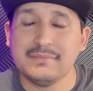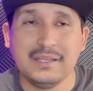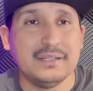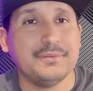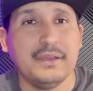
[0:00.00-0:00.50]

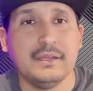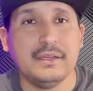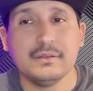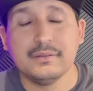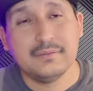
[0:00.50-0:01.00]
It is
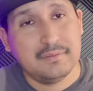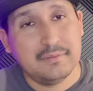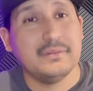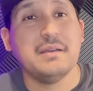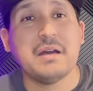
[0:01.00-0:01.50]
fake,
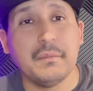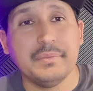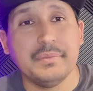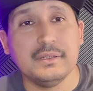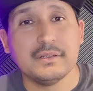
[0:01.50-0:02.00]
in my
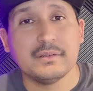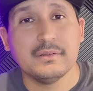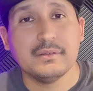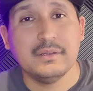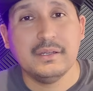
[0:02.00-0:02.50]
opinion,
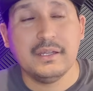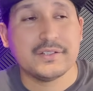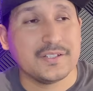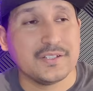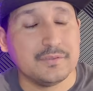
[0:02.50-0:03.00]

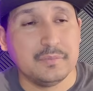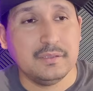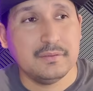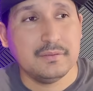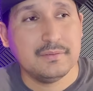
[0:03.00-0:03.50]
and trust
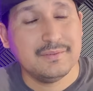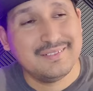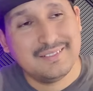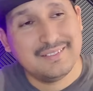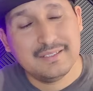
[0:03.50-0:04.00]
me,
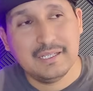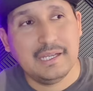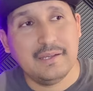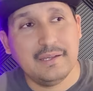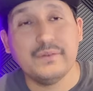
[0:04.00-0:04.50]

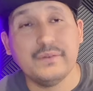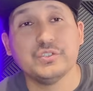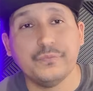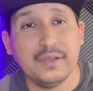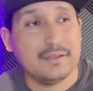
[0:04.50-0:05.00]
if it
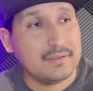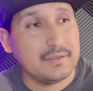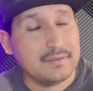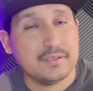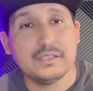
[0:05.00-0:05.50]
wasn't fake,
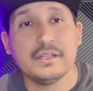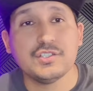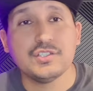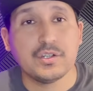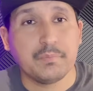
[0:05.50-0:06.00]
they
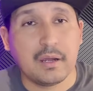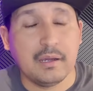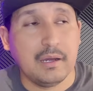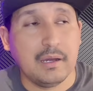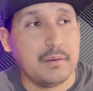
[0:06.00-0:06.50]
should
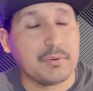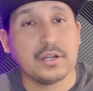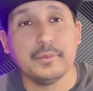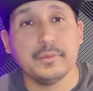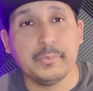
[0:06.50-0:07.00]
have
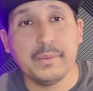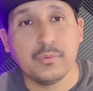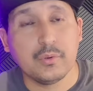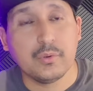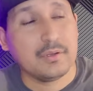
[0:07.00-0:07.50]
brought up the
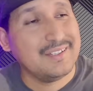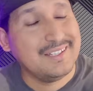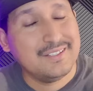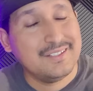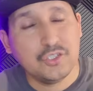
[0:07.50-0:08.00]
paperwork.
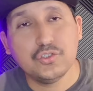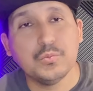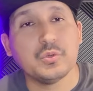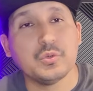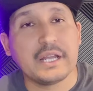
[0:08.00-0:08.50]

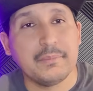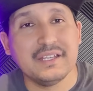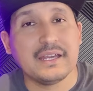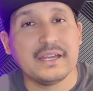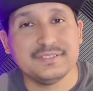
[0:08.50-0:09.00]
YouTube will not
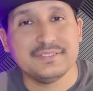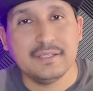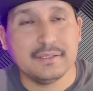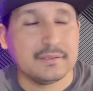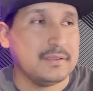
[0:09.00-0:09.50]
make that
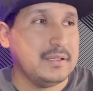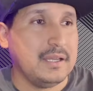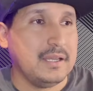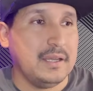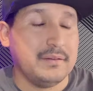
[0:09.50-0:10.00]
mistake,
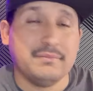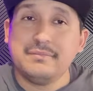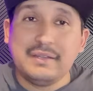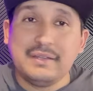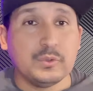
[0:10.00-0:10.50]
and
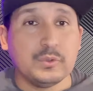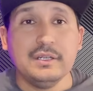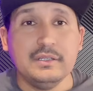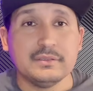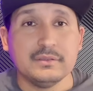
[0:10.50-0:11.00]
that's what
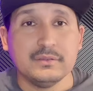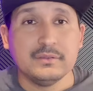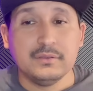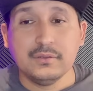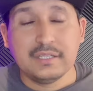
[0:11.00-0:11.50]
it is.
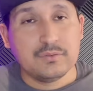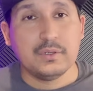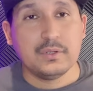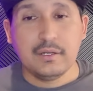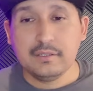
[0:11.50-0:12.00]
You know, that's
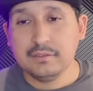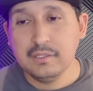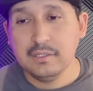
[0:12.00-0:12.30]
what it is.